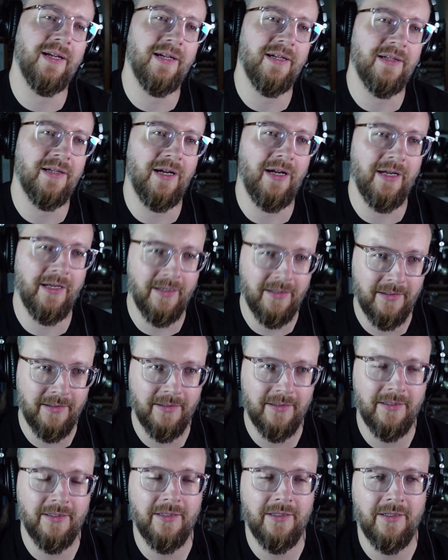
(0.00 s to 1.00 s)
and I
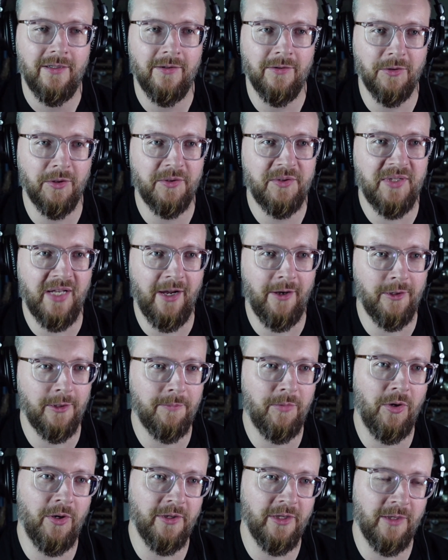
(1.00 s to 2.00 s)
looked down
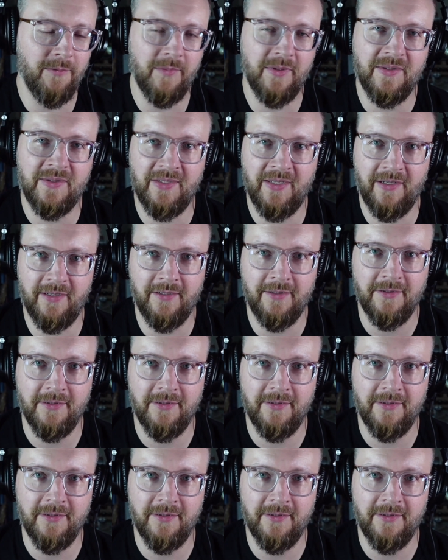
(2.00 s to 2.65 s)
upon them and said,